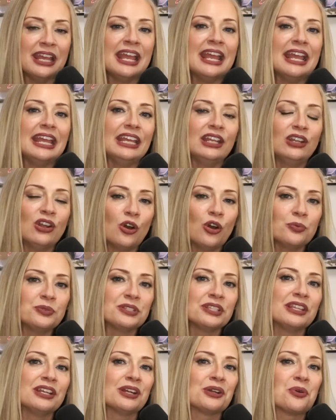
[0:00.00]
in hopes
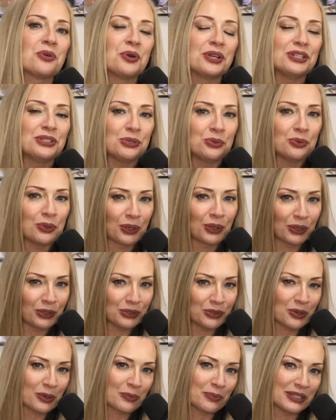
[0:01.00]
that they are going to earn
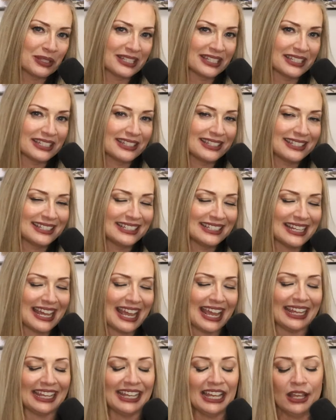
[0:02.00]
your business
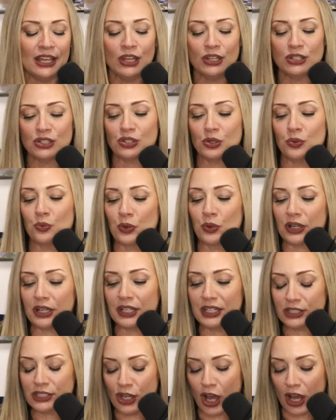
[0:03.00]
today. So we're going
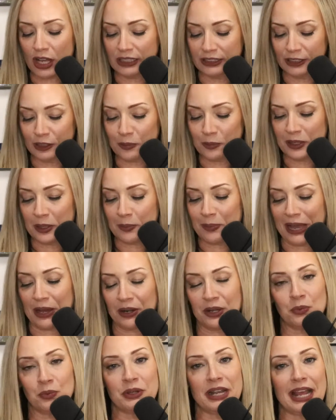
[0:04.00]
to talk a little bit about
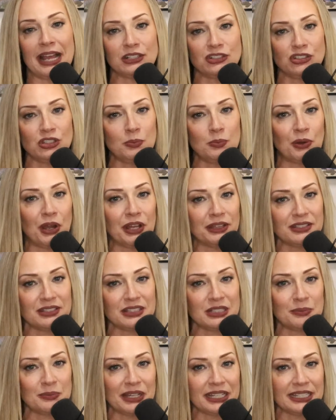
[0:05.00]
it. What actually brought this
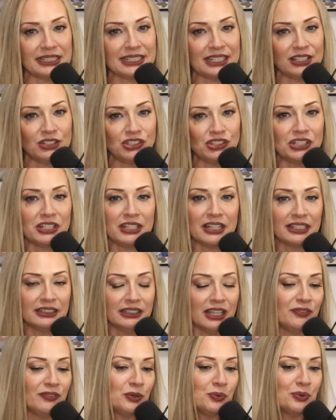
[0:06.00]
to my attention, and I
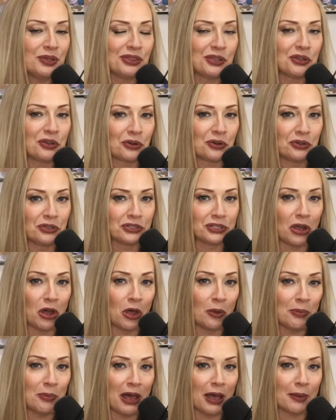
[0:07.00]
love it when the girls all
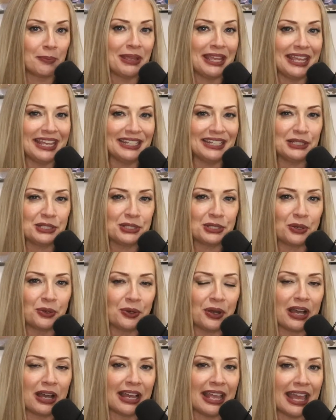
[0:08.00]
pop in. So
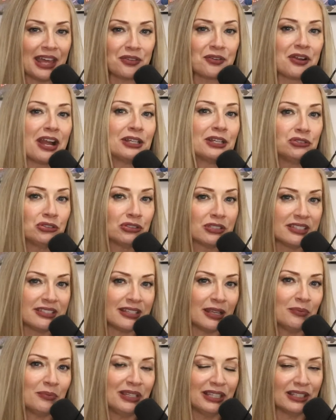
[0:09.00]
Heather actually
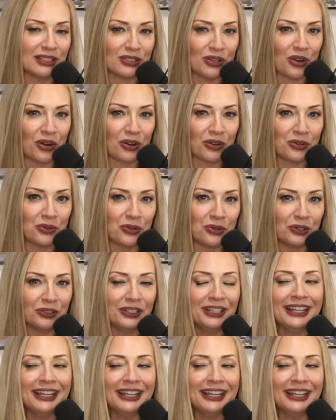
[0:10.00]
sent me this article